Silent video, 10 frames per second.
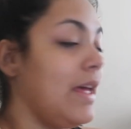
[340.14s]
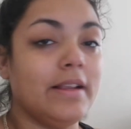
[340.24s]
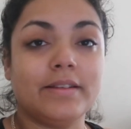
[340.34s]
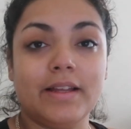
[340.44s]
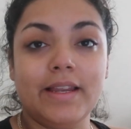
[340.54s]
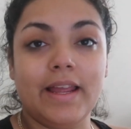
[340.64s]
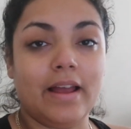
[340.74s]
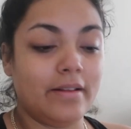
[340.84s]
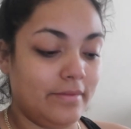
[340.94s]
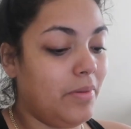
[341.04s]
That is
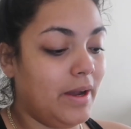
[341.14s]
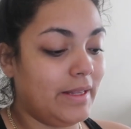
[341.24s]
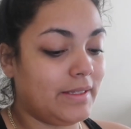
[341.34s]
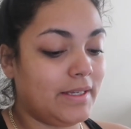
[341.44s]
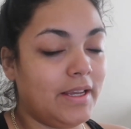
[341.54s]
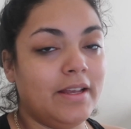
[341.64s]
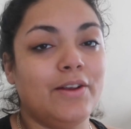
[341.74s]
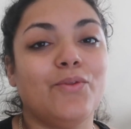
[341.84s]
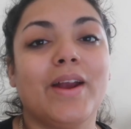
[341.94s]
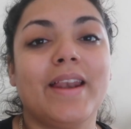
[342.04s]
Kalia. But
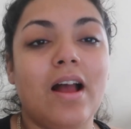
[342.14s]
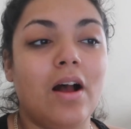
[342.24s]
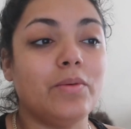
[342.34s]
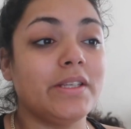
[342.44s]
right now.